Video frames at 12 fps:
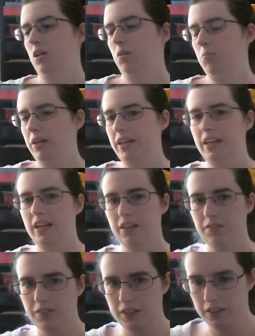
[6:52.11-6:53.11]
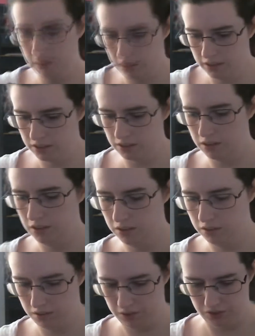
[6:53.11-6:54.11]
my Advent,
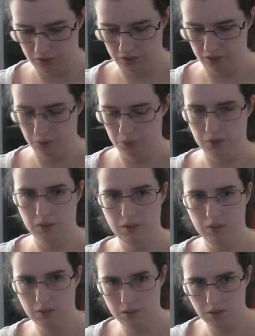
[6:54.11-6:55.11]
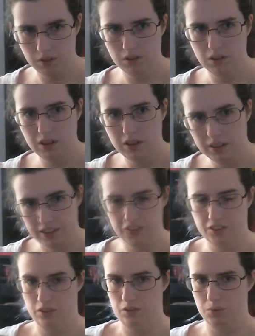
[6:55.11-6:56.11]
there's that one. That's the
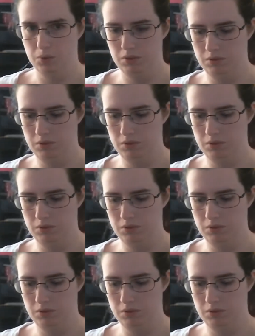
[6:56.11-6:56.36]
new one.